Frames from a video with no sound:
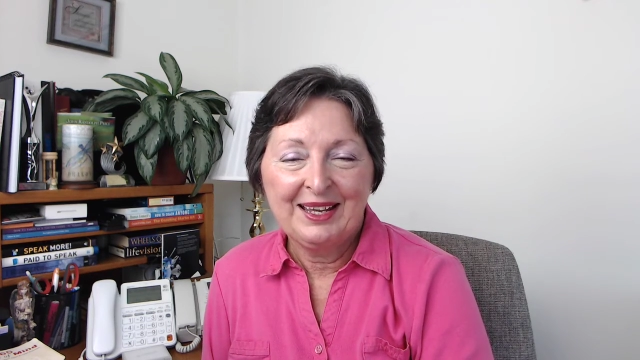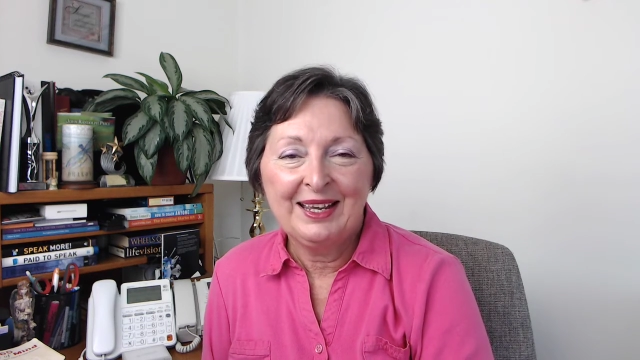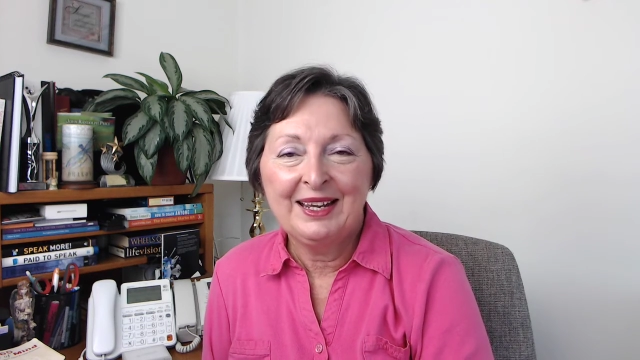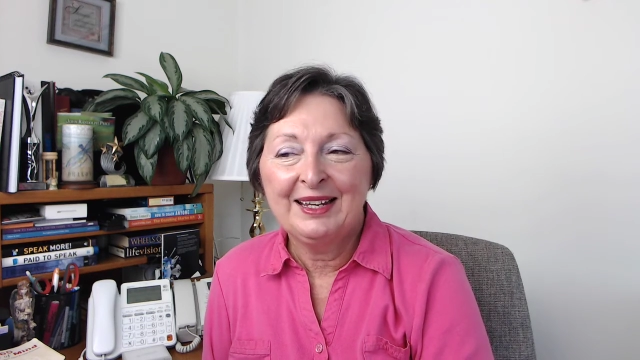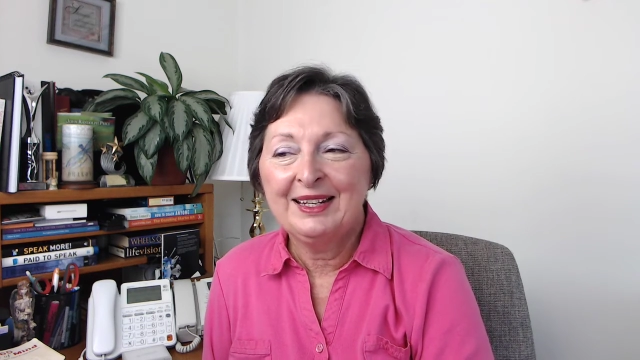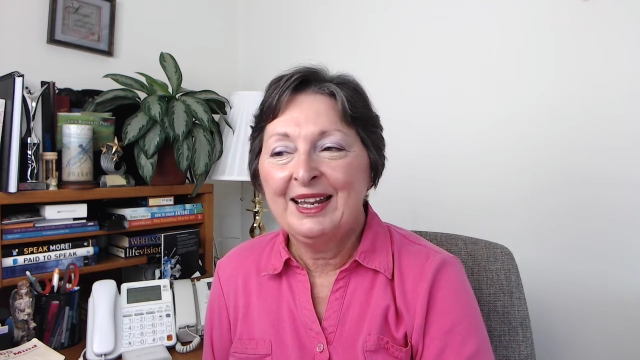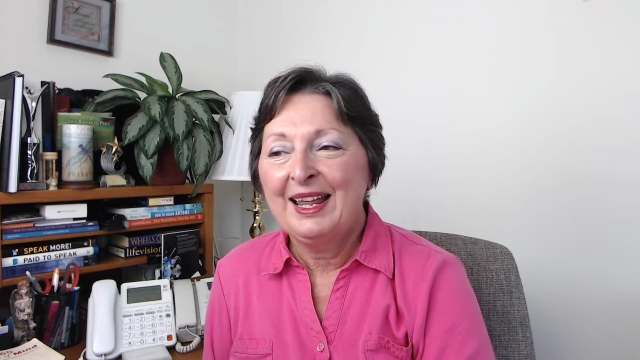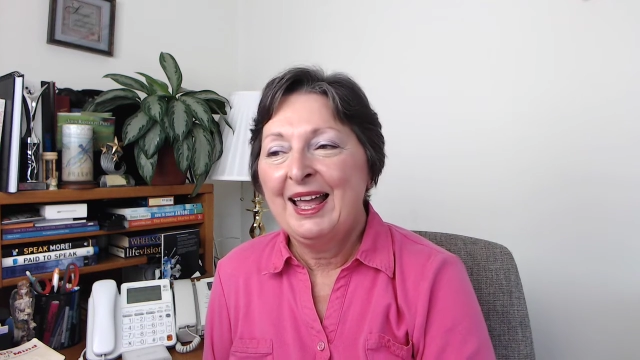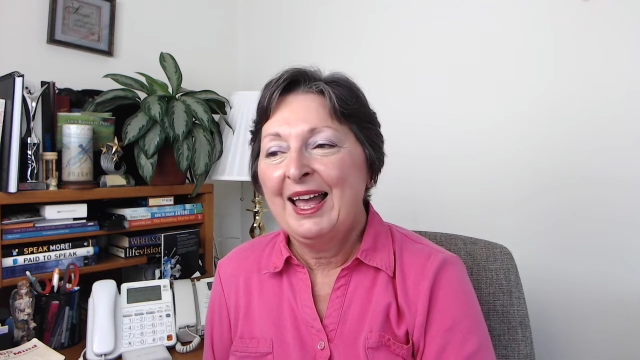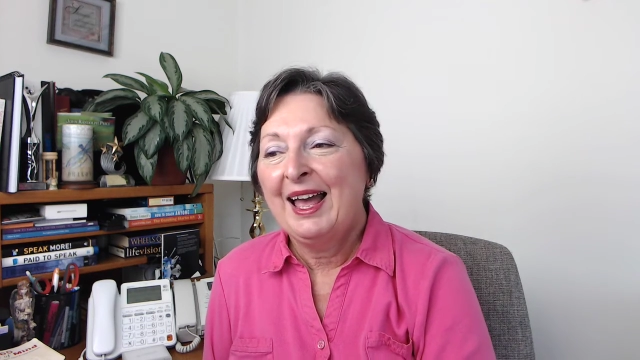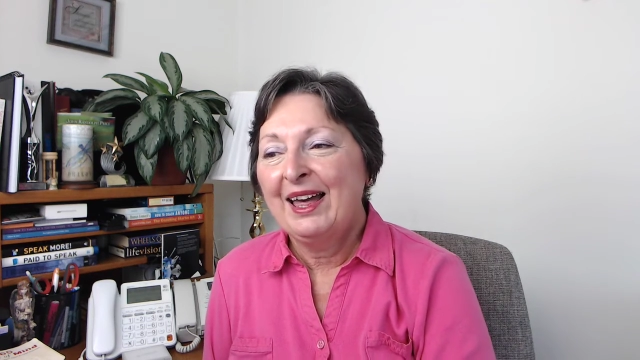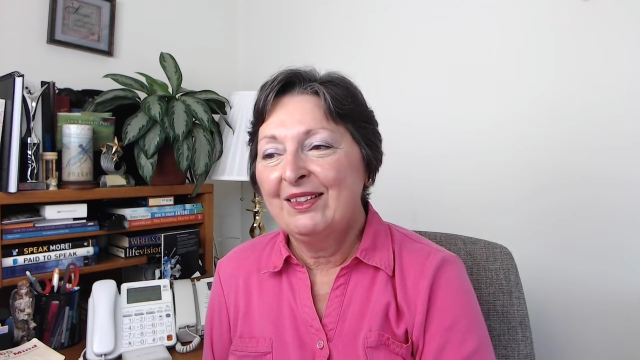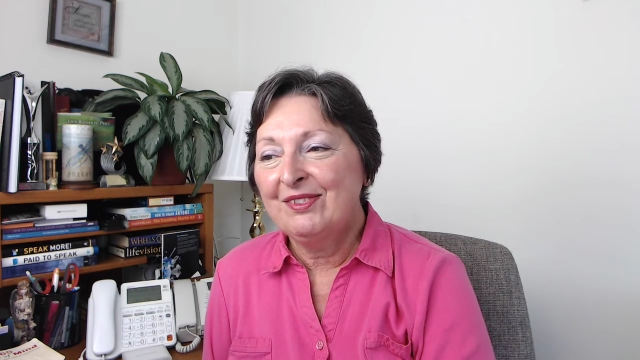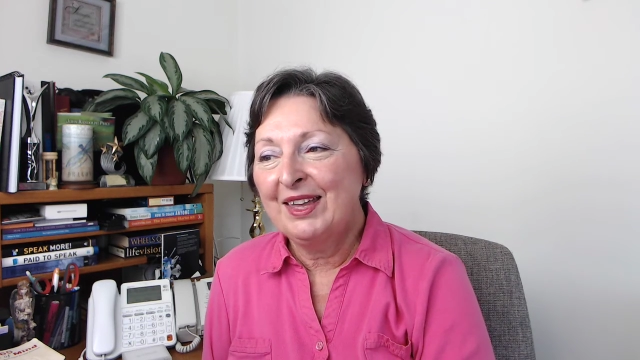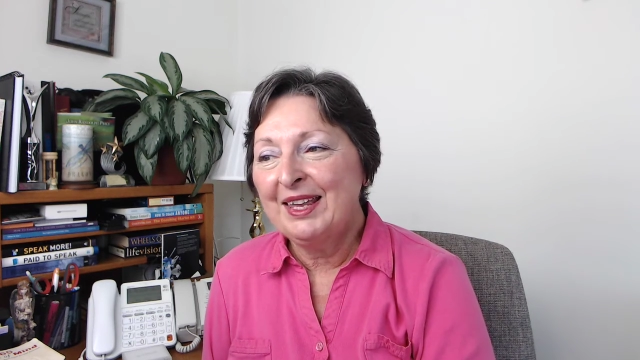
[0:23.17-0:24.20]
and
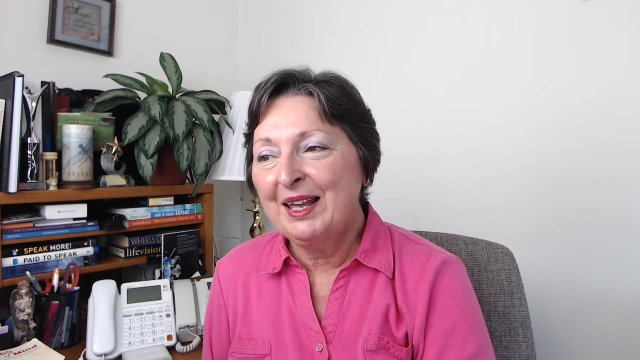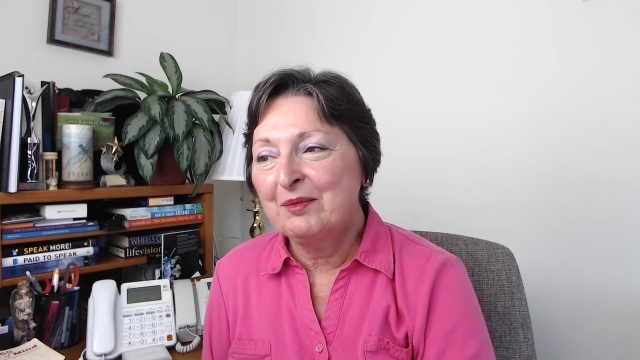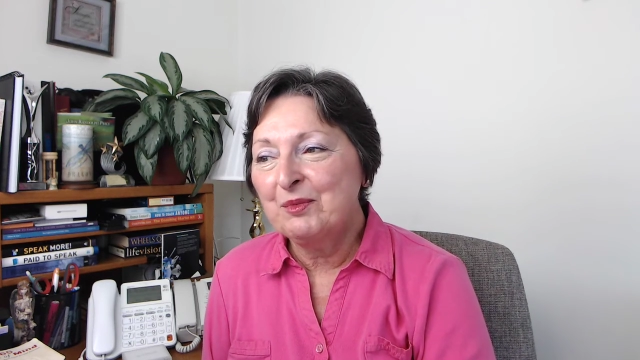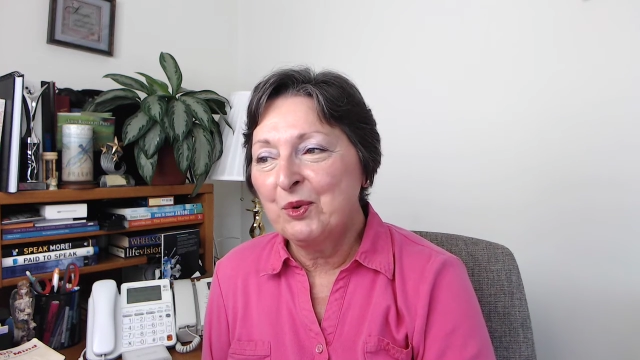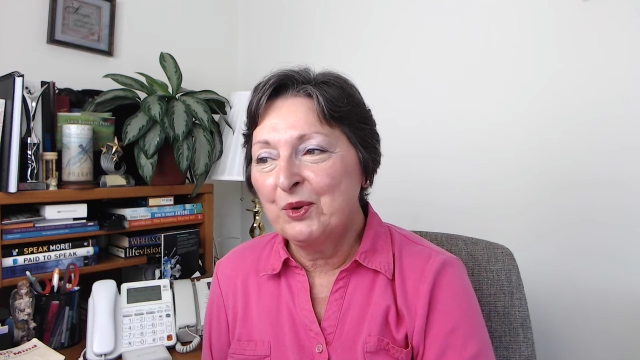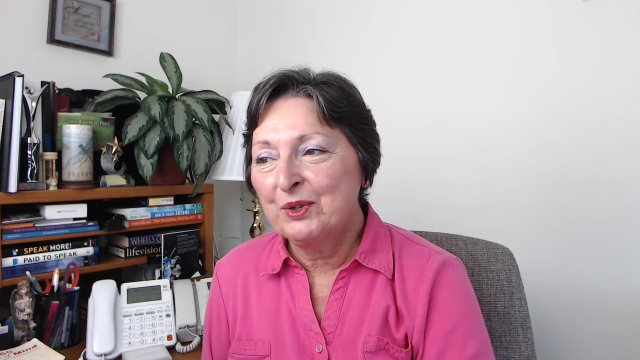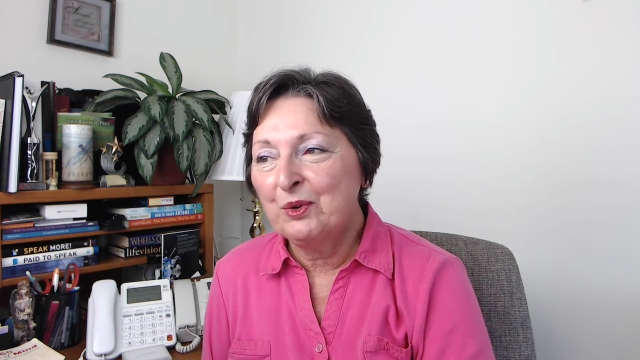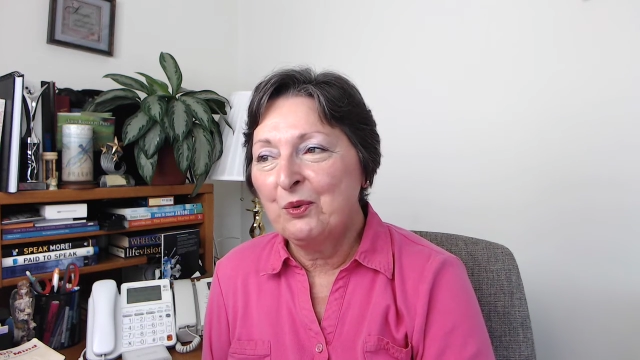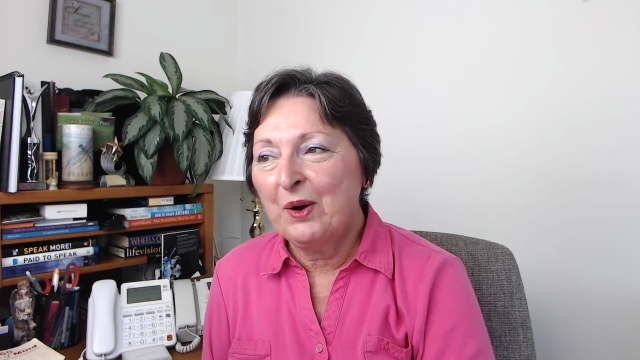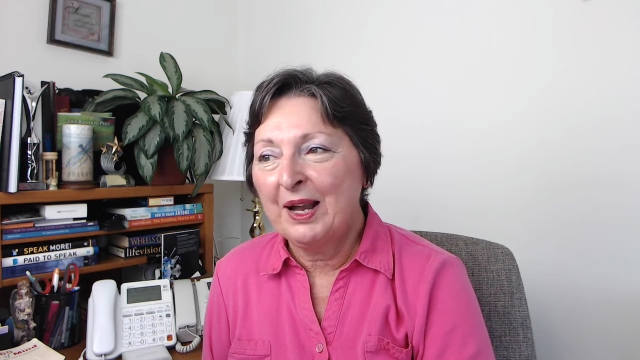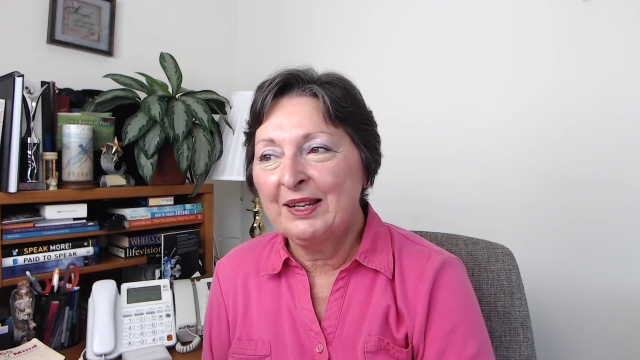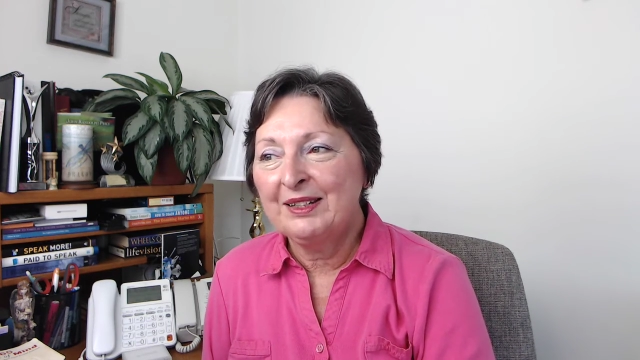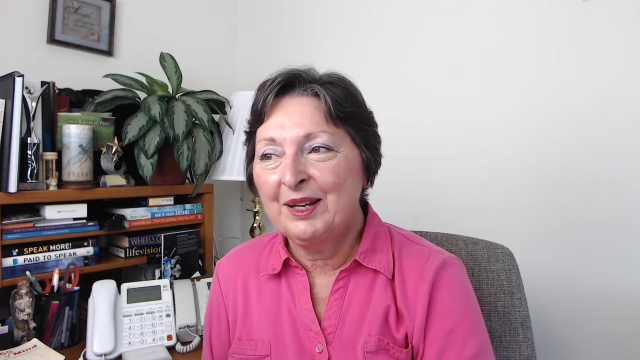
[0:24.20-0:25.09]
I think I'm going to wind